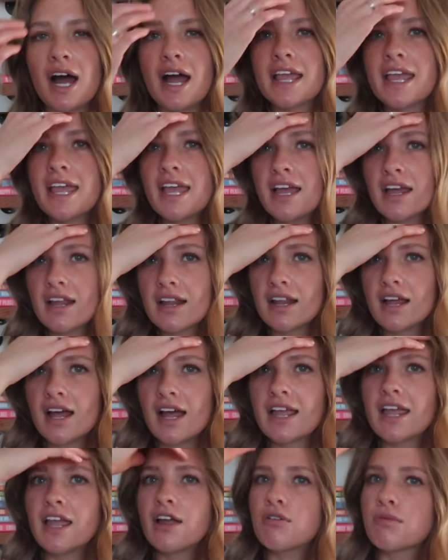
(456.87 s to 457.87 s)
I can't
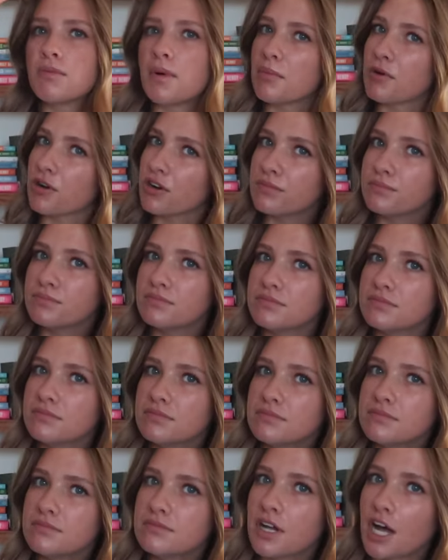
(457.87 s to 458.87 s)
remember
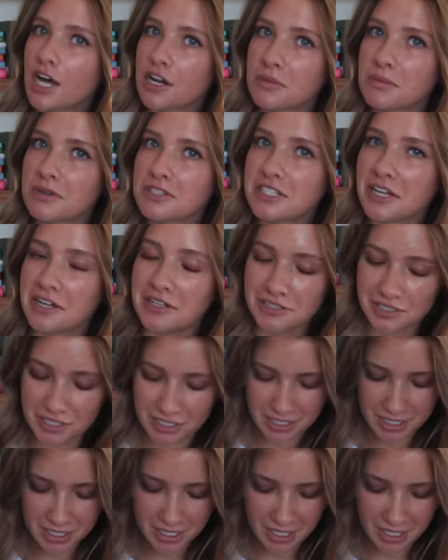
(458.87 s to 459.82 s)
100%.